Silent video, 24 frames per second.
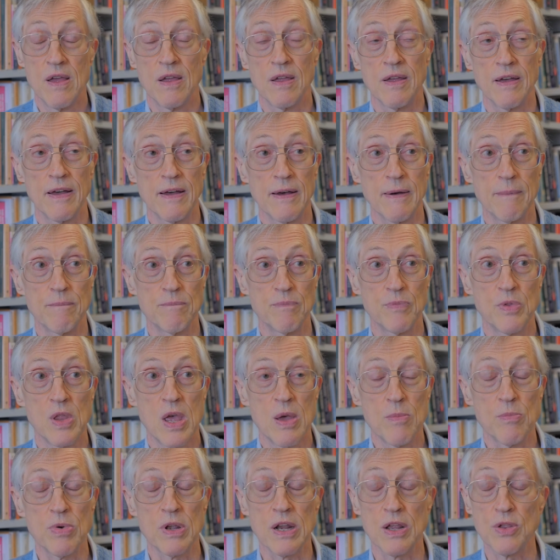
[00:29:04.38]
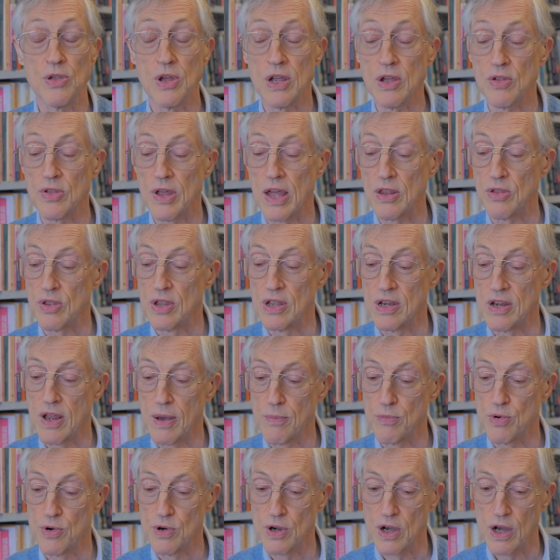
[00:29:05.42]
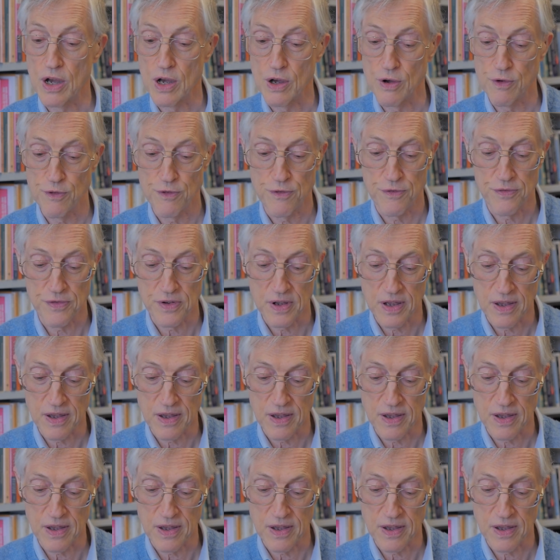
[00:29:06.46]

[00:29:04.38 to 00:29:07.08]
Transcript: But I think that the number of